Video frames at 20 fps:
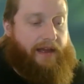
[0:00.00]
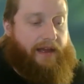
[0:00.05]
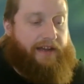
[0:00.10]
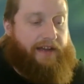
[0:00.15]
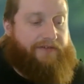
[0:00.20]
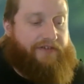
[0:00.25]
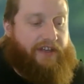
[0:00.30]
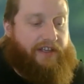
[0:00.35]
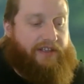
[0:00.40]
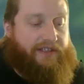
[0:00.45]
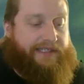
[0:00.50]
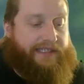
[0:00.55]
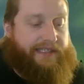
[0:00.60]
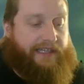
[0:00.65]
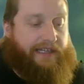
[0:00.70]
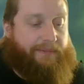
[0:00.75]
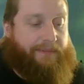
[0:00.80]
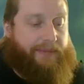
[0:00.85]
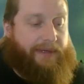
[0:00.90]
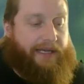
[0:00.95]
I fell
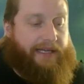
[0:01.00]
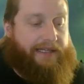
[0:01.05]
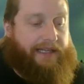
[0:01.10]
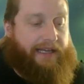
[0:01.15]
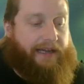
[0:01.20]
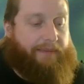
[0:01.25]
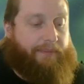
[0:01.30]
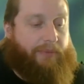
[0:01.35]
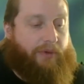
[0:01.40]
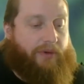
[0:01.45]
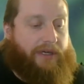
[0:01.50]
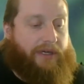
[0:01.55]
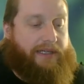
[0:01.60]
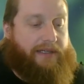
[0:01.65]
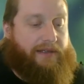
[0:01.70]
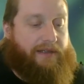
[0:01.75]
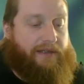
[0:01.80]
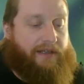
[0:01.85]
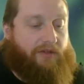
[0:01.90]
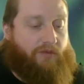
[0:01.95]
asleep at that point,
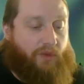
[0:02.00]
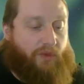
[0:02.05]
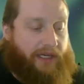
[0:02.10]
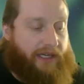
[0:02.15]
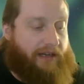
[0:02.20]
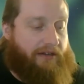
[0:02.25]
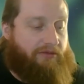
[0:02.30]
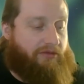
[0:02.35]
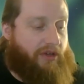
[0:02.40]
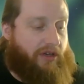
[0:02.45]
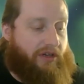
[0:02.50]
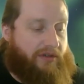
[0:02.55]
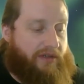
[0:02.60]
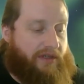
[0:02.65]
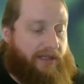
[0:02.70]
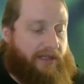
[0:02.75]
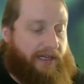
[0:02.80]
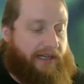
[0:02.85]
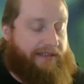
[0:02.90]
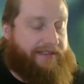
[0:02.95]
and when I woke,
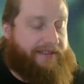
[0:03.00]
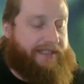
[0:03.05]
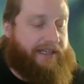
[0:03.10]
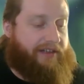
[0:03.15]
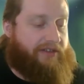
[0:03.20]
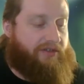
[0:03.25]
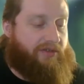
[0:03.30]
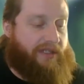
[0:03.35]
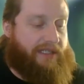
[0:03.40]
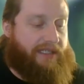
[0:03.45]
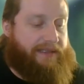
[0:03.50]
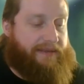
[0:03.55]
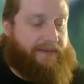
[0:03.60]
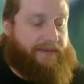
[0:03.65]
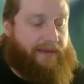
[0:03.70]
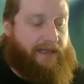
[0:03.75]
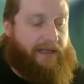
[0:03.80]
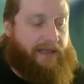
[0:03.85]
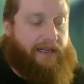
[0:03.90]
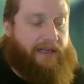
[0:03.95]
I was hungry.
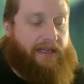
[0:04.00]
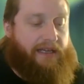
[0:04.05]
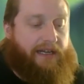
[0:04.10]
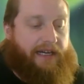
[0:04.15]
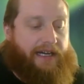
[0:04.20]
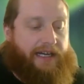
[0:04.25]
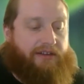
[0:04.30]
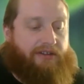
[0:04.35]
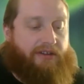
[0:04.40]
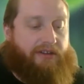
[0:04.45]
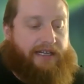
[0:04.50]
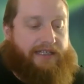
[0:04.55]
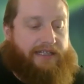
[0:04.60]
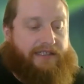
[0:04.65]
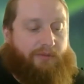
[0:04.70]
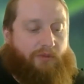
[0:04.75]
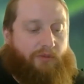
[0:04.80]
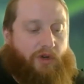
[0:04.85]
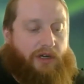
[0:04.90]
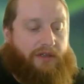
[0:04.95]
I cracked
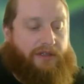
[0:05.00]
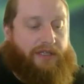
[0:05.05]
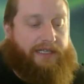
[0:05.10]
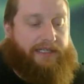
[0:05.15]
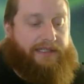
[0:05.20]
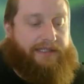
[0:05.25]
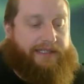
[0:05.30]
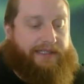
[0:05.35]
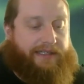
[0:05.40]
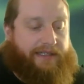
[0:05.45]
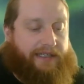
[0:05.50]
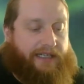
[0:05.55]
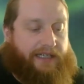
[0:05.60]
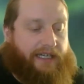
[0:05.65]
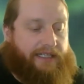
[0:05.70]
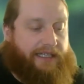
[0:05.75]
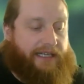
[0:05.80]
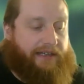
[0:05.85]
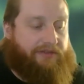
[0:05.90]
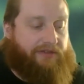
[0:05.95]
some walnuts,
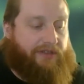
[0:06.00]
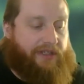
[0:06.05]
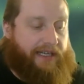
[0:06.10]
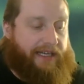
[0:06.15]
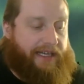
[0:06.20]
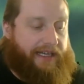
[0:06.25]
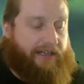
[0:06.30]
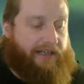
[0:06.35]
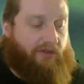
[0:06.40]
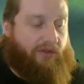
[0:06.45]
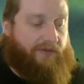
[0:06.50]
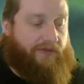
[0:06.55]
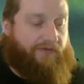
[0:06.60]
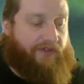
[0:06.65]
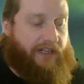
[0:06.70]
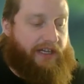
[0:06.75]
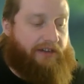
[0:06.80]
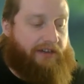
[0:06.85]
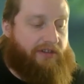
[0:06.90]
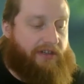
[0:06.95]
got down the acorn
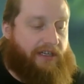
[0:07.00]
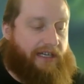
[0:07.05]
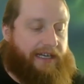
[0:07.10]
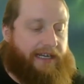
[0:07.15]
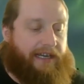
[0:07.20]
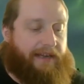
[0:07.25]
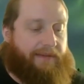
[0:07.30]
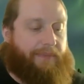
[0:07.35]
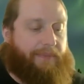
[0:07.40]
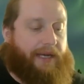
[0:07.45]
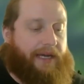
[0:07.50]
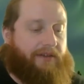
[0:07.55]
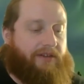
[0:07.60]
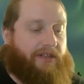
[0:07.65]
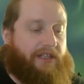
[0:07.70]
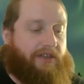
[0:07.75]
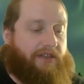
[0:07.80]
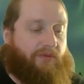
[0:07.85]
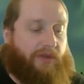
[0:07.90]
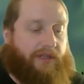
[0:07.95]
flour I had
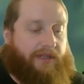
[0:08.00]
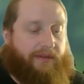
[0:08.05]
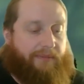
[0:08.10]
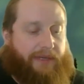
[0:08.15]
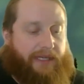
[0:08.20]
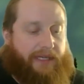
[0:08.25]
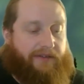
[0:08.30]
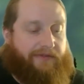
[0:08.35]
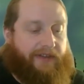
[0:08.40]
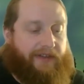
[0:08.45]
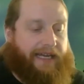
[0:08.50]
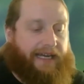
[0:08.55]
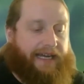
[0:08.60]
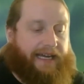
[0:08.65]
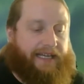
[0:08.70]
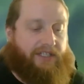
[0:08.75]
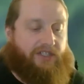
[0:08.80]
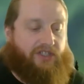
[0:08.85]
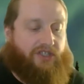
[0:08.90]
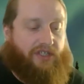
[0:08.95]
pounded with a bit of
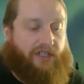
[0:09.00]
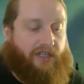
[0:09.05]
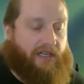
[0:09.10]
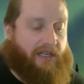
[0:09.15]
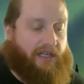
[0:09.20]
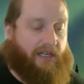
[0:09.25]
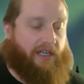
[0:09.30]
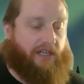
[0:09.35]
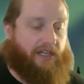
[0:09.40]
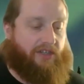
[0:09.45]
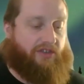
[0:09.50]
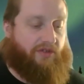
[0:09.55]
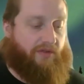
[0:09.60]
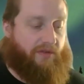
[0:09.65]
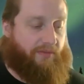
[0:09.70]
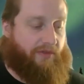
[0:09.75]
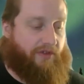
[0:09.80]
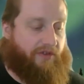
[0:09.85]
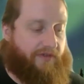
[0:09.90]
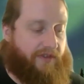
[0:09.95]
ash to
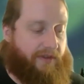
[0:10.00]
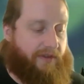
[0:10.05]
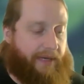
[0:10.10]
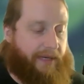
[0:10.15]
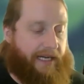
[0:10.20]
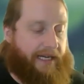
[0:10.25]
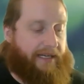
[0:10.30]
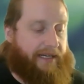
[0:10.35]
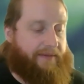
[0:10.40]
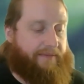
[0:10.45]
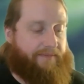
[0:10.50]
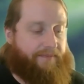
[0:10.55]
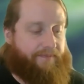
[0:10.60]
remove the bite,